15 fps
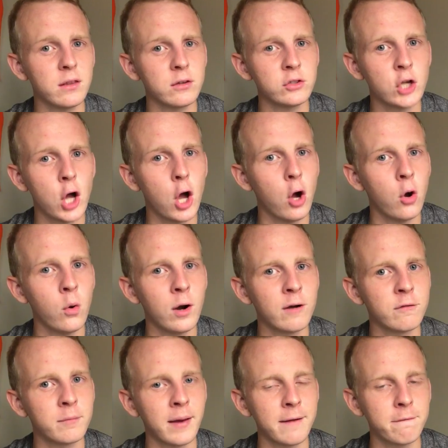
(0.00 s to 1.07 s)
the toe
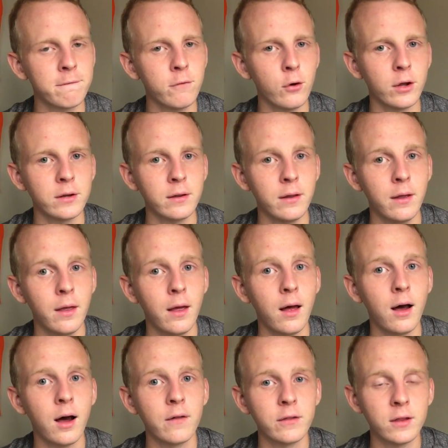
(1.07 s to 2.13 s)
of my foot
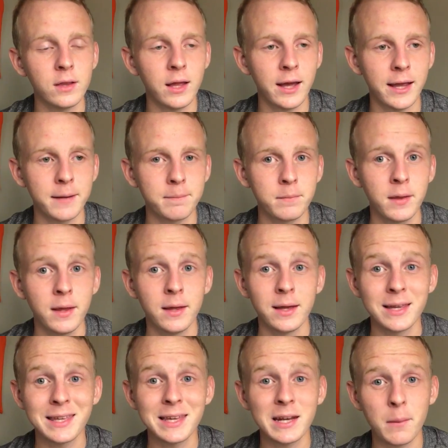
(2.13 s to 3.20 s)
on the line.
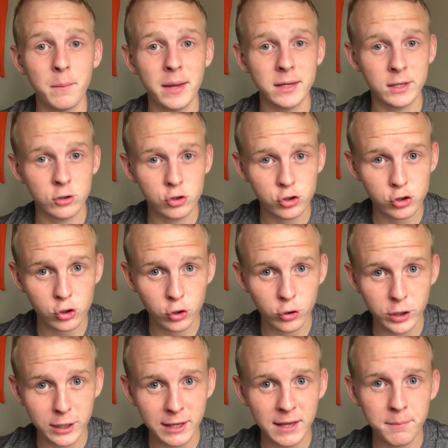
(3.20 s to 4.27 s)
Again, I'm making sure
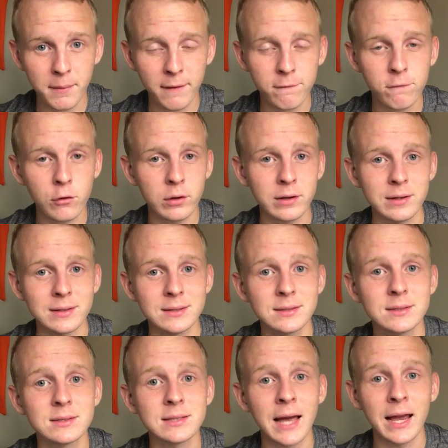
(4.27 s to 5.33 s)
to keep my foot
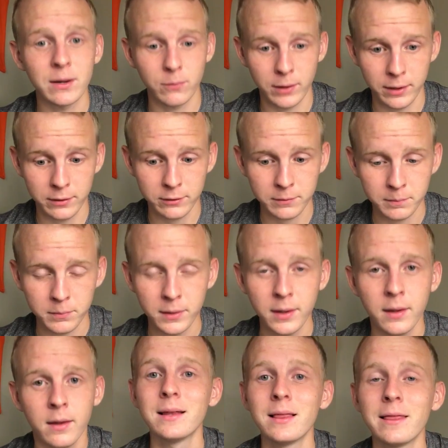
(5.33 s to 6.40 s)
sideways.
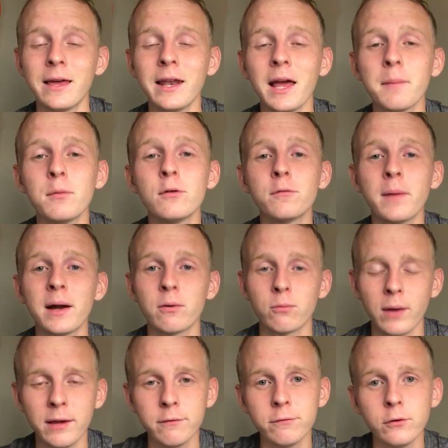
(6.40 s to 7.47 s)
Then I move my
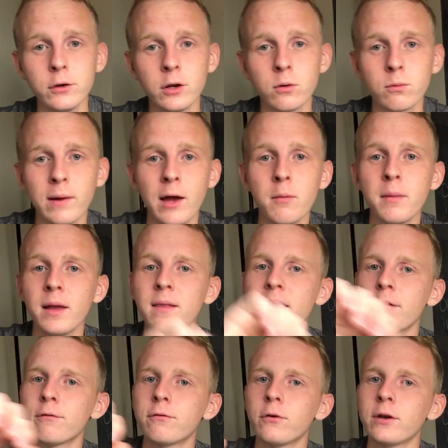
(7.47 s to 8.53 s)
right foot around my
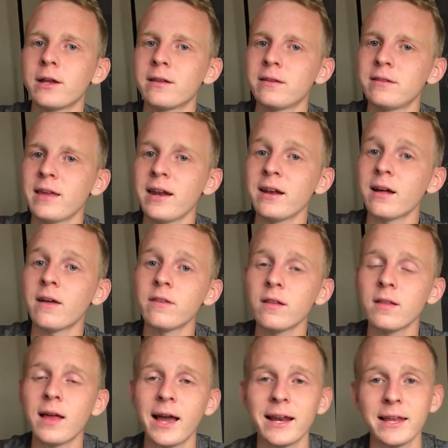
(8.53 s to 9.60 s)
left foot and set it on the
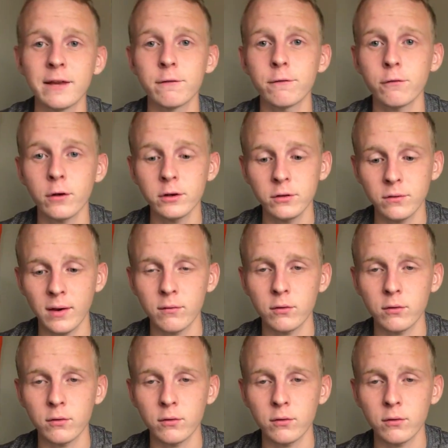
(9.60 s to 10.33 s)
line in front of